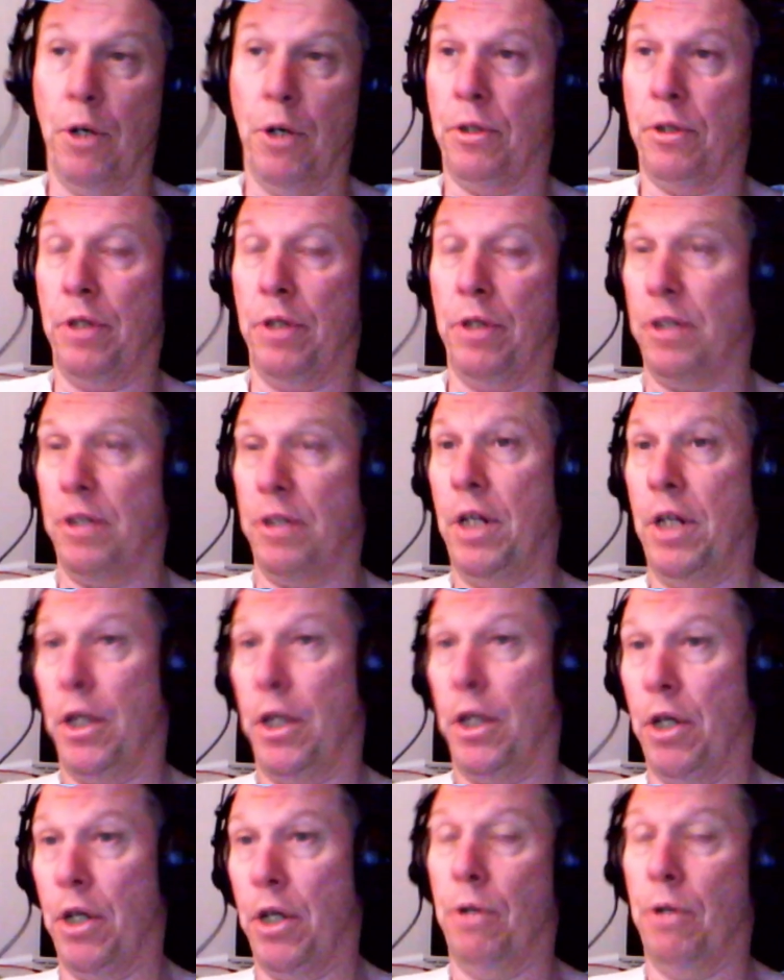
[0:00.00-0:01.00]
does not
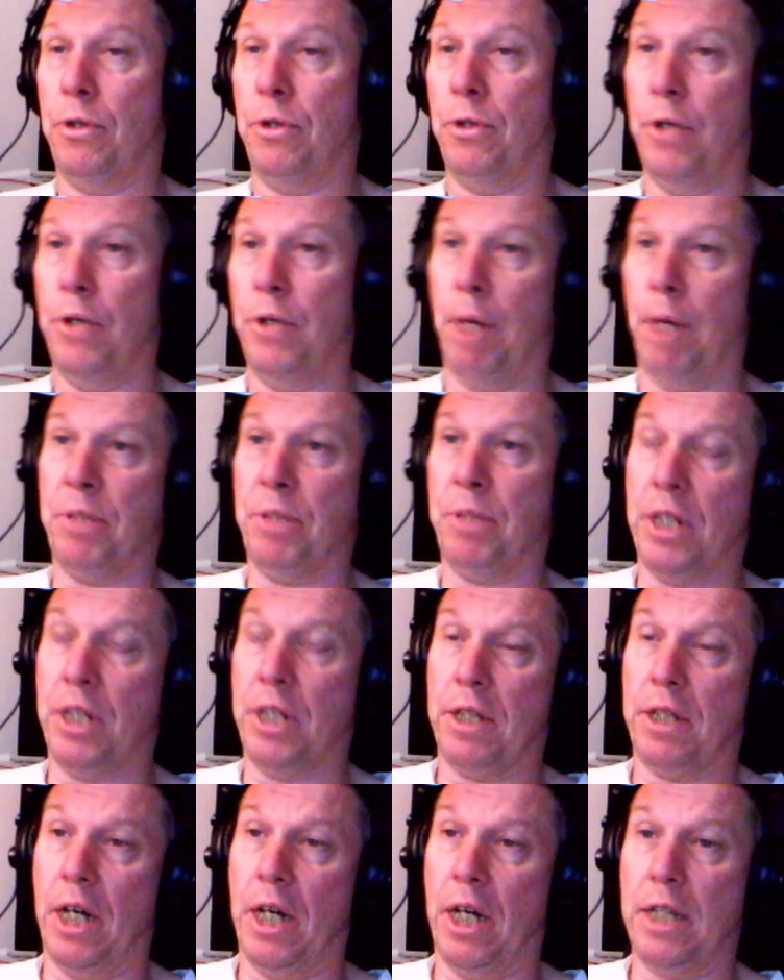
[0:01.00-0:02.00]
go to the opposite
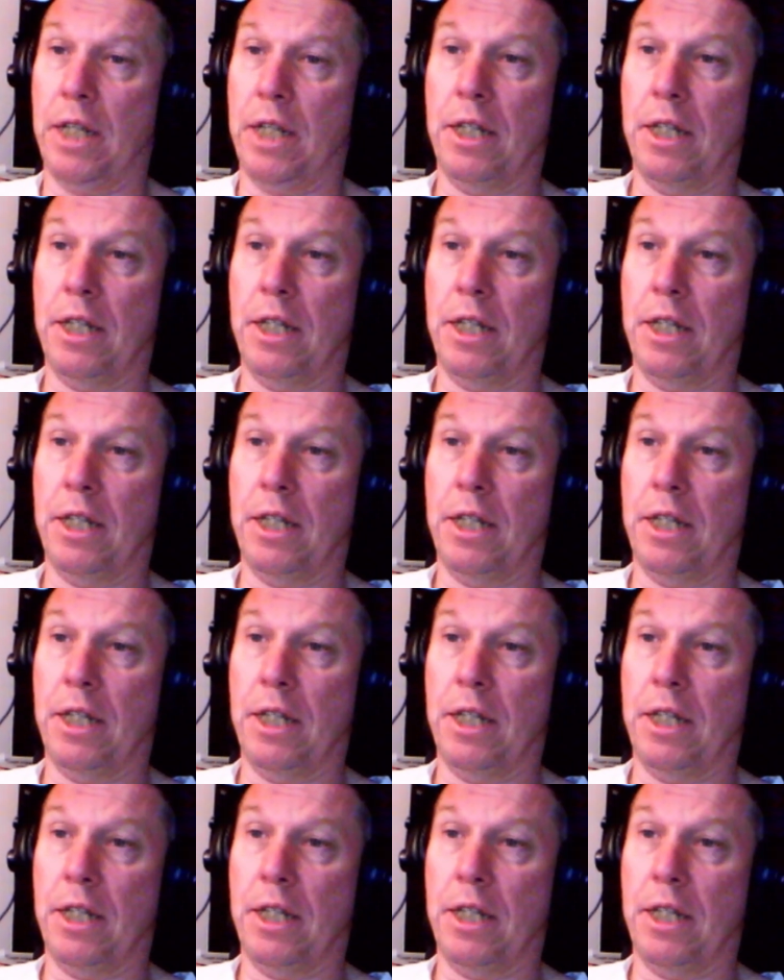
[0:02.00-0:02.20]
side.